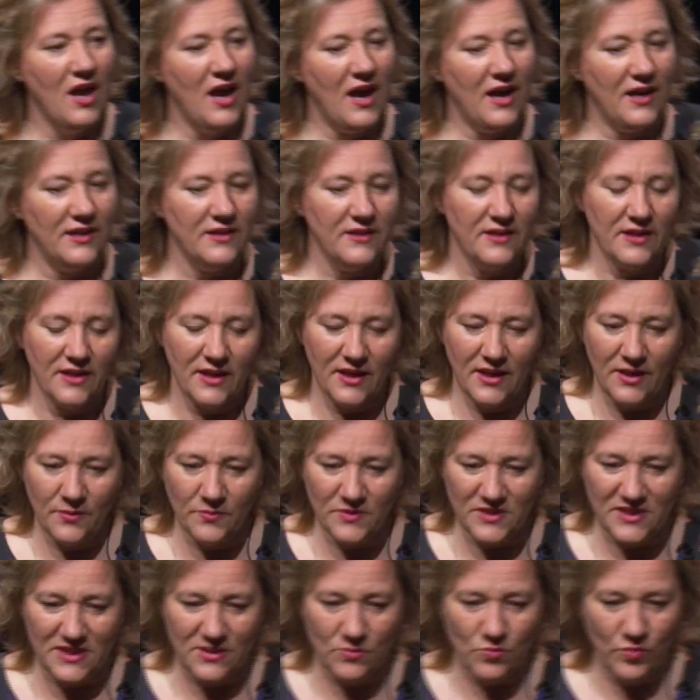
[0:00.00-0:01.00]
And
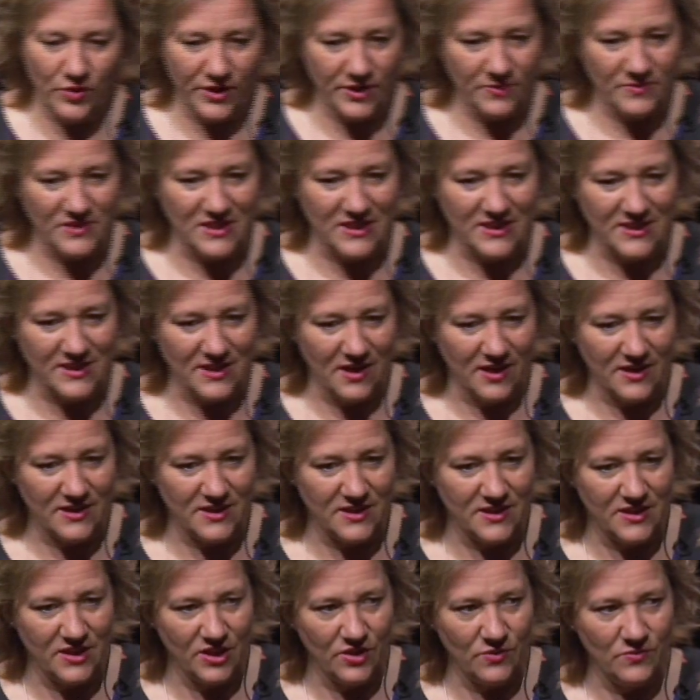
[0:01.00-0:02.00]
what it was designed
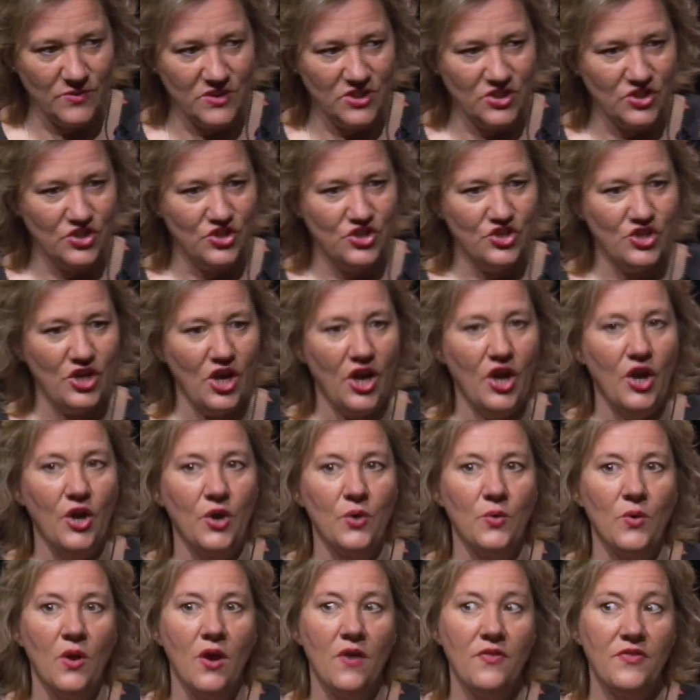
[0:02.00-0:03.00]
to do was to
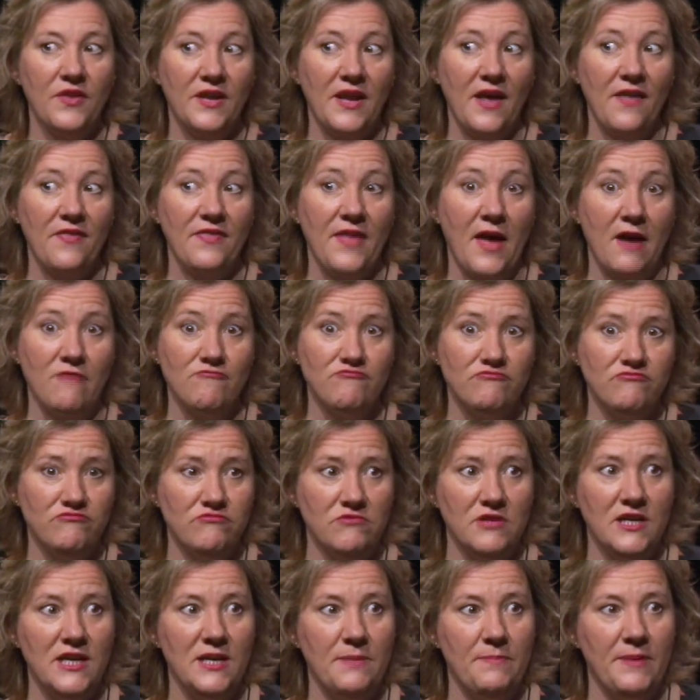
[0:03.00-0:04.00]
show that at that
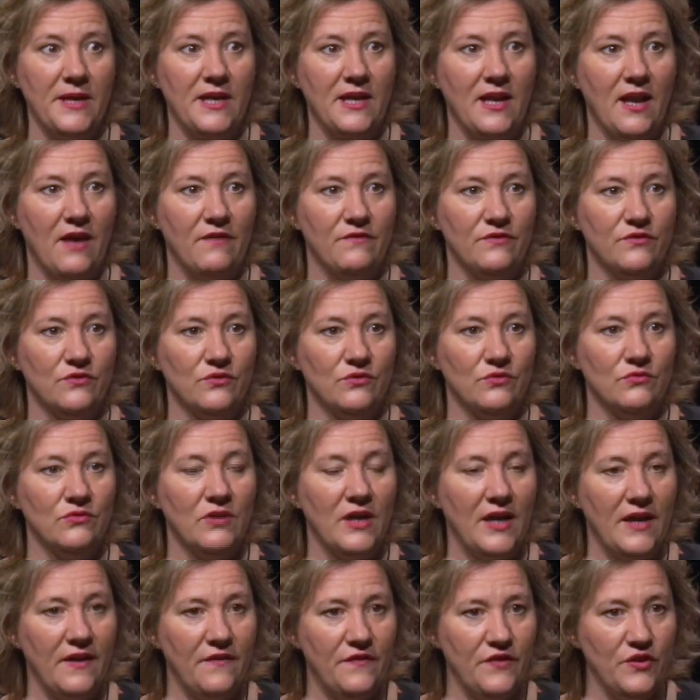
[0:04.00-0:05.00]
really big level,
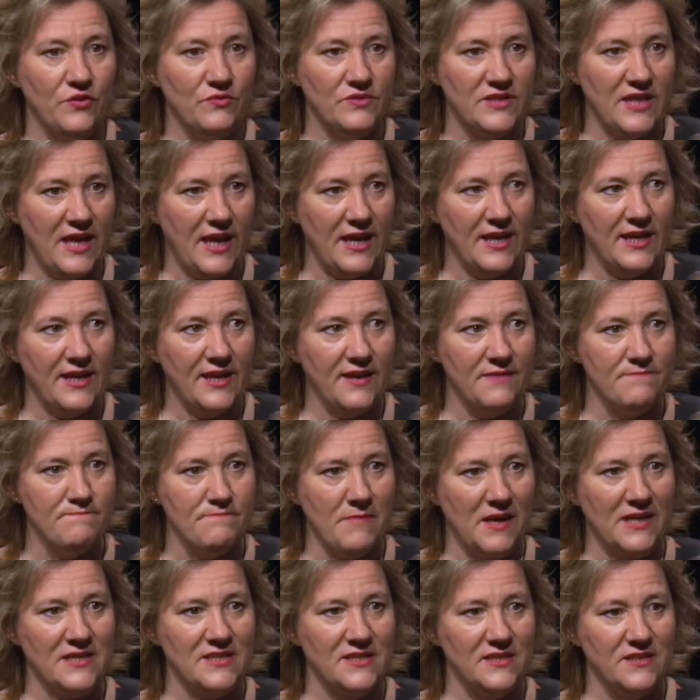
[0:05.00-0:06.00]
if you take in
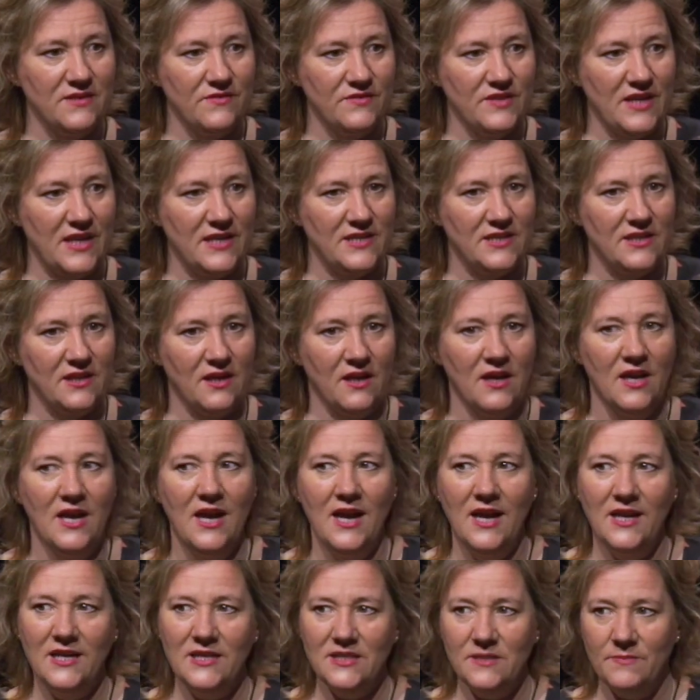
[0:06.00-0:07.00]
masses of data,
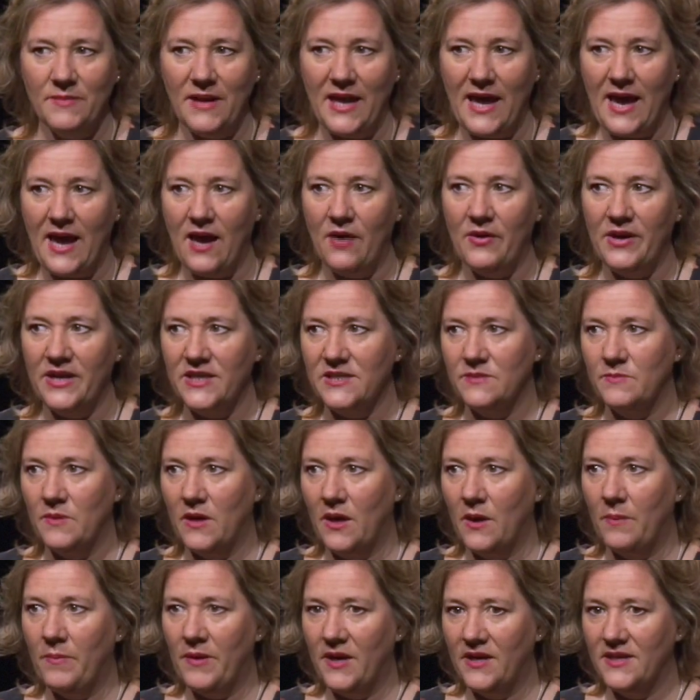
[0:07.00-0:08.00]
it doesn't matter how expert
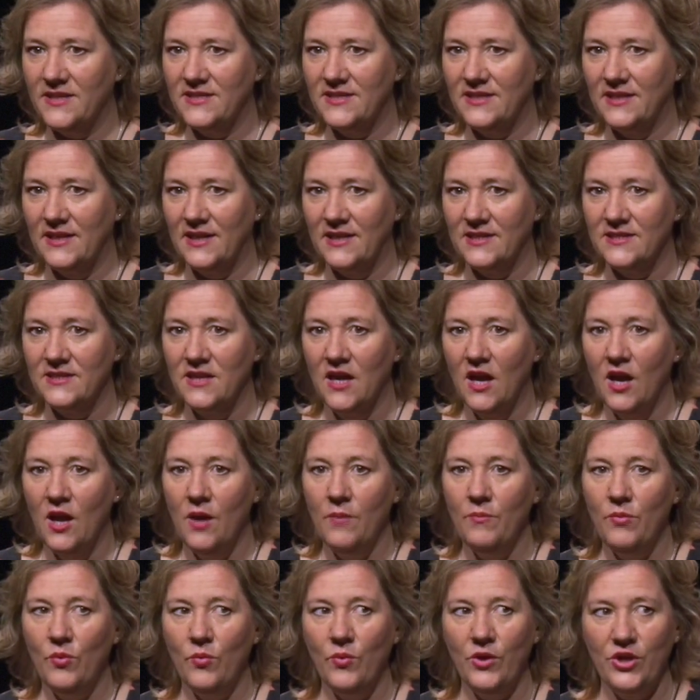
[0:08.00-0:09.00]
a person is,
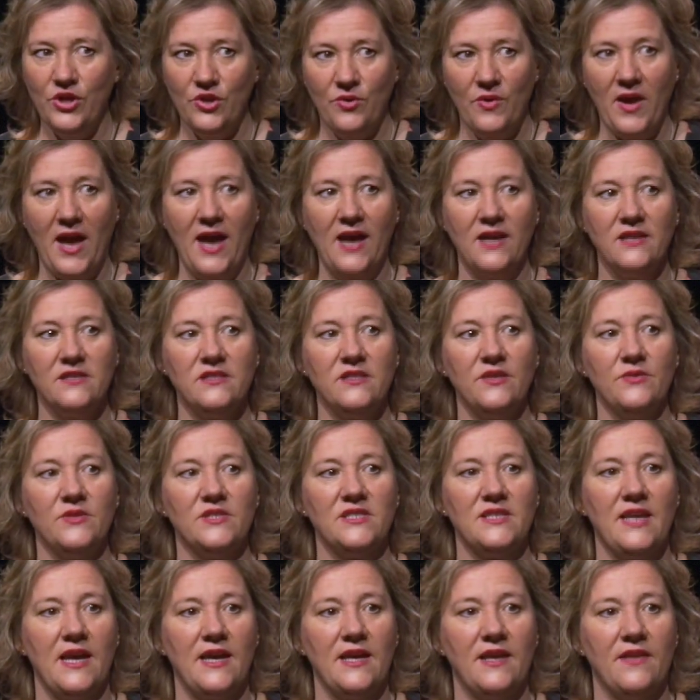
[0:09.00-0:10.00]
but what you can do is
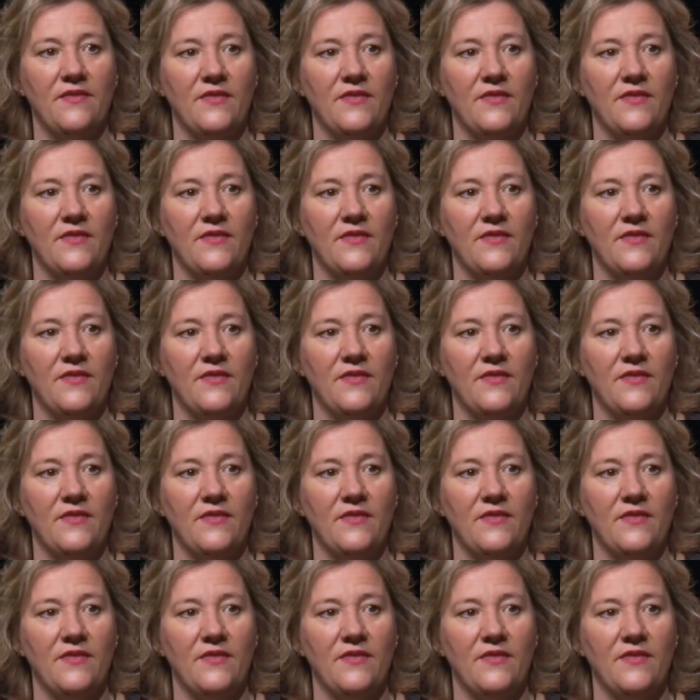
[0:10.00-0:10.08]
take